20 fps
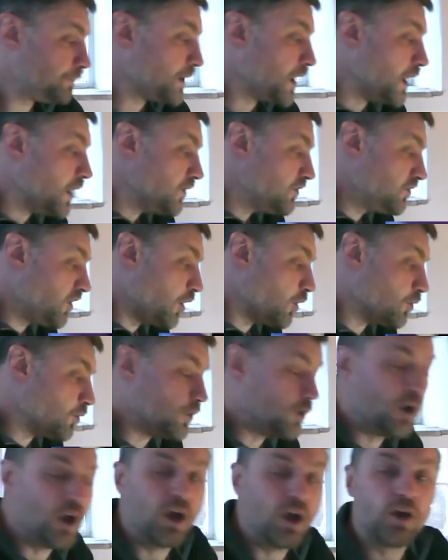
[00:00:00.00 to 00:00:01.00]
So,
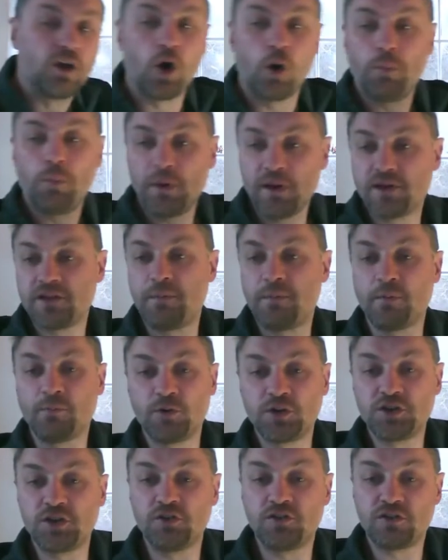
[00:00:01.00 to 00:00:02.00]
Goblin has been
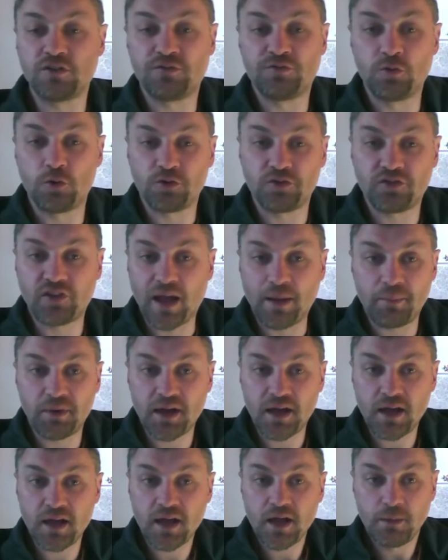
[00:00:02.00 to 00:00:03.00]
reduced to 4
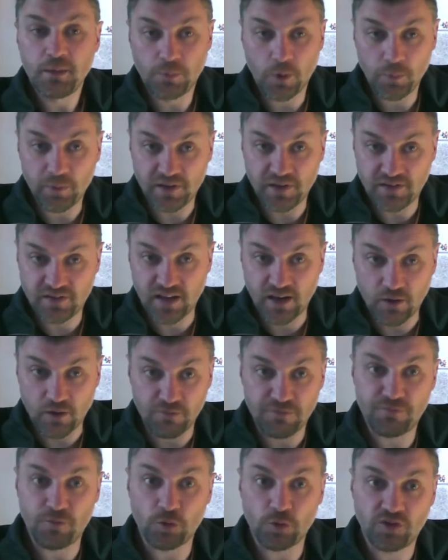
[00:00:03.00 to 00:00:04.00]
stamina. Bob is still on
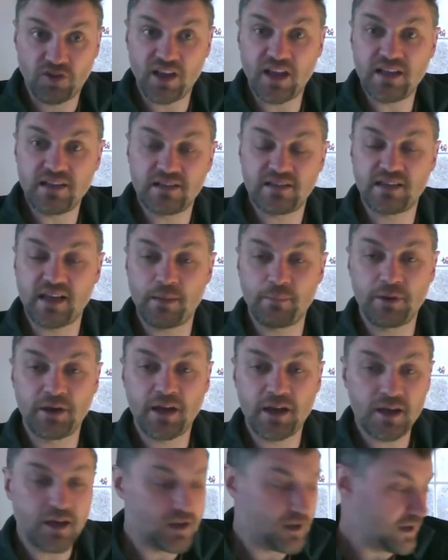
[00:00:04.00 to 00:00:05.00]
14
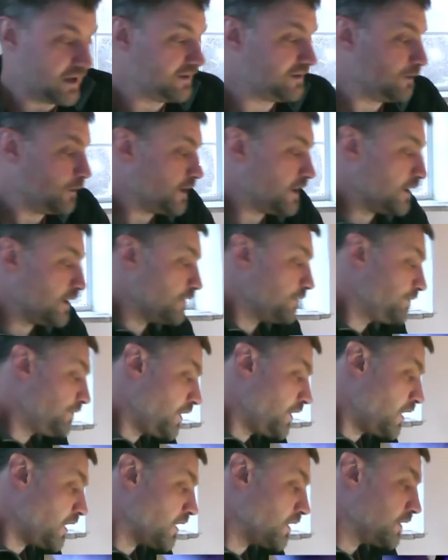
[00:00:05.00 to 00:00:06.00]
stamina. It's looking good for
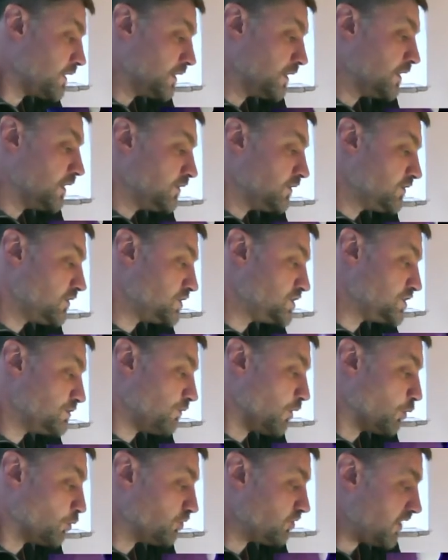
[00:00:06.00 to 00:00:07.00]
her. So she
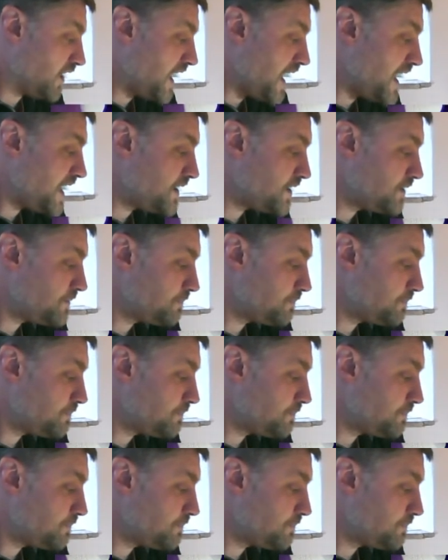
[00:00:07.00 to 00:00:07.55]
rolls again.